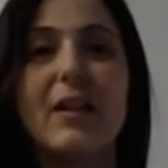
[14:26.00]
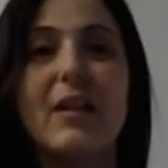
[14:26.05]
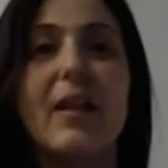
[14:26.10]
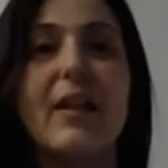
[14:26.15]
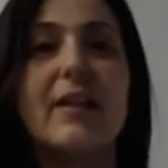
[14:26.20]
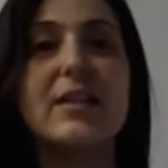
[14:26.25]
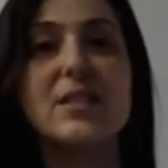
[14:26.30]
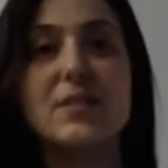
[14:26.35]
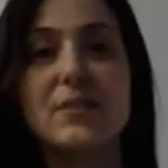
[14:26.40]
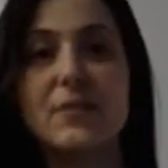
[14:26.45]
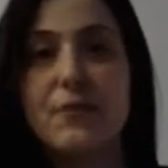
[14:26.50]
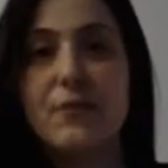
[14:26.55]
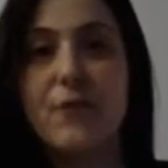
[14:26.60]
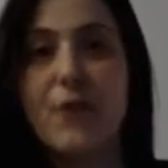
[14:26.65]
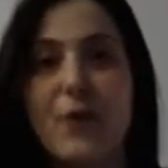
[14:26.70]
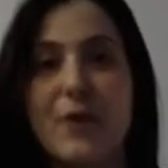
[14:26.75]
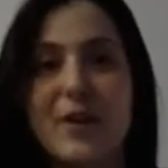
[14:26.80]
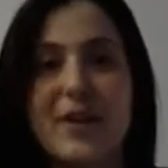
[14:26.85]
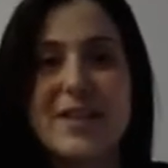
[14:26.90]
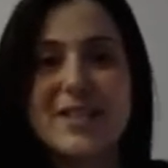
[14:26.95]
let's
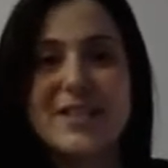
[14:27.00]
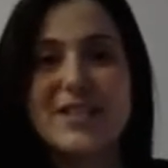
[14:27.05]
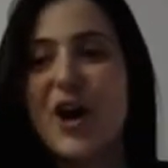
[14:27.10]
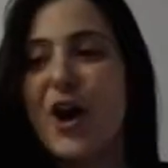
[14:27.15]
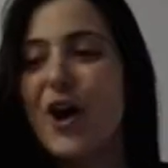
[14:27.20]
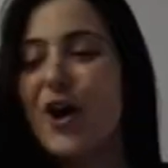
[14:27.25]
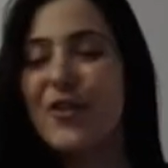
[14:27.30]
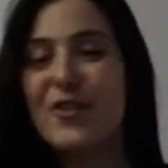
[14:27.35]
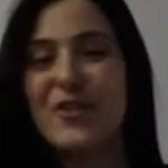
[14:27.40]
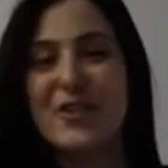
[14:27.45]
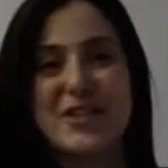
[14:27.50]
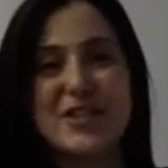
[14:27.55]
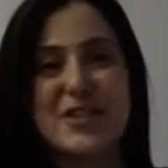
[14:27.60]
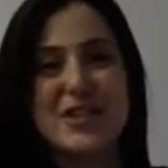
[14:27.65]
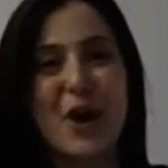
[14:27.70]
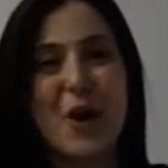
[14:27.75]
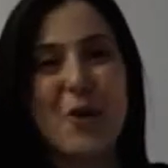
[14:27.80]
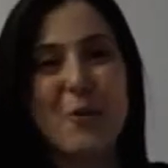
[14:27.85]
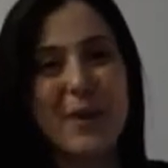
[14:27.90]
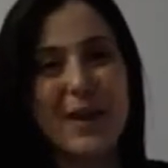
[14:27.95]
focus on the
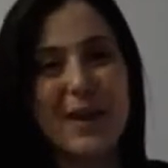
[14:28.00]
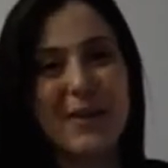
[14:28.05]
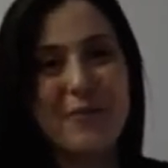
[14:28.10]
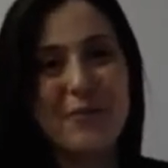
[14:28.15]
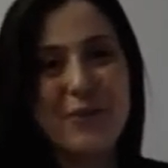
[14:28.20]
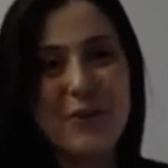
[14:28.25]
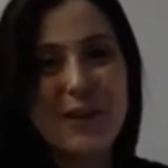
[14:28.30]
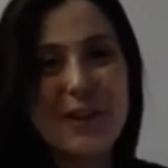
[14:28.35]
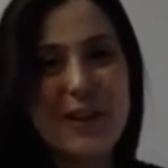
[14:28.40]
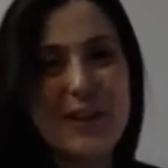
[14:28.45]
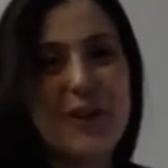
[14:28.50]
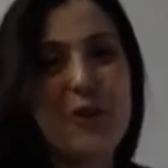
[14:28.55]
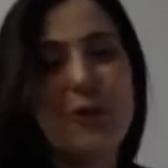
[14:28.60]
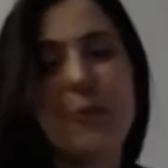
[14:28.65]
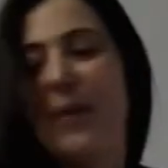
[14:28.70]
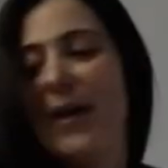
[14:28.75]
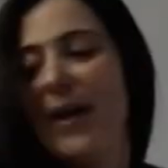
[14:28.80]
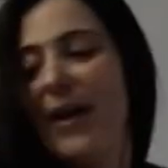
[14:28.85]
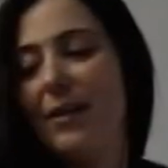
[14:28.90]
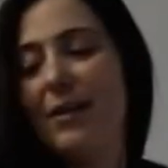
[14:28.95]
SCOBY for a little
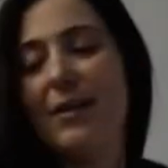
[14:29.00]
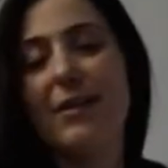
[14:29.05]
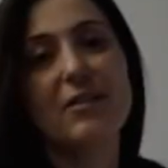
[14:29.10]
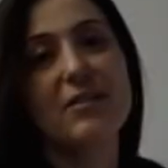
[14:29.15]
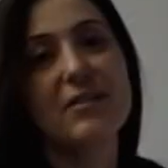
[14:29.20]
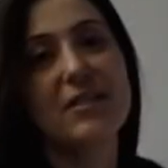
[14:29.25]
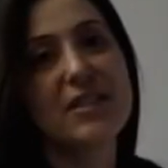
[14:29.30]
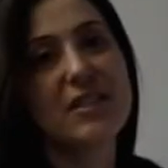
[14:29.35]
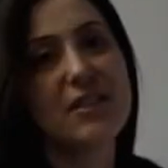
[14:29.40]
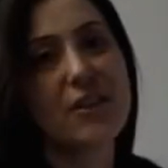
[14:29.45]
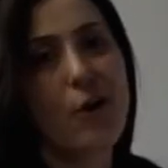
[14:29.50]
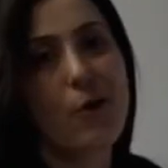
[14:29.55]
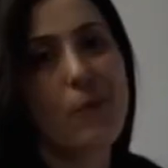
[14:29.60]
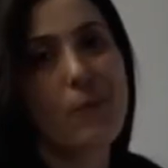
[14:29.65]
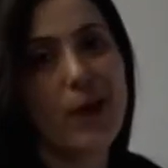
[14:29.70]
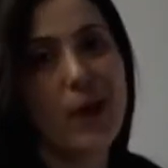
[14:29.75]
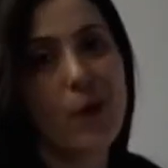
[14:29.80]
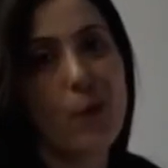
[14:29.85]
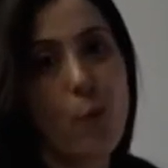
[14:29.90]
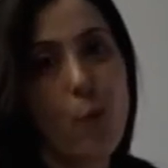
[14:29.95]
bit, little
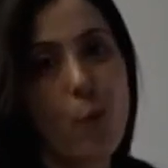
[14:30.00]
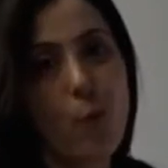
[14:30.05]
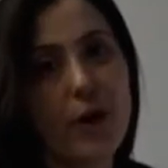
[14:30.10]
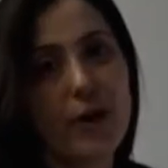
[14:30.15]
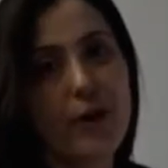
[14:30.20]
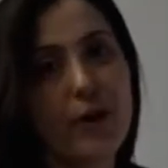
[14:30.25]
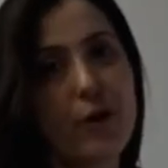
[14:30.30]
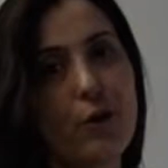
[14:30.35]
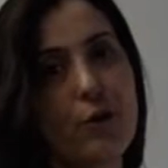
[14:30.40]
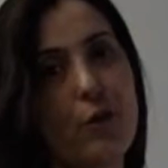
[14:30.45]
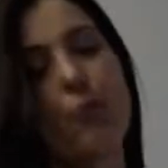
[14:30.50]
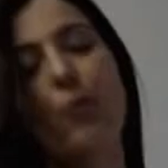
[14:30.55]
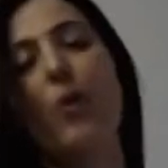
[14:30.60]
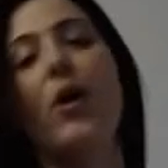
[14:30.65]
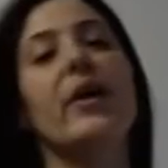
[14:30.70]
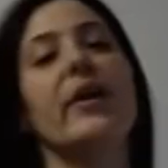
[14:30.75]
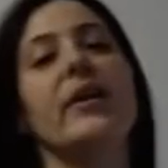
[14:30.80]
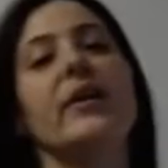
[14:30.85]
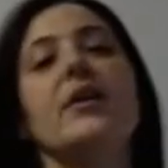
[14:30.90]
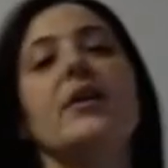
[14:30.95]
SCOBY 101.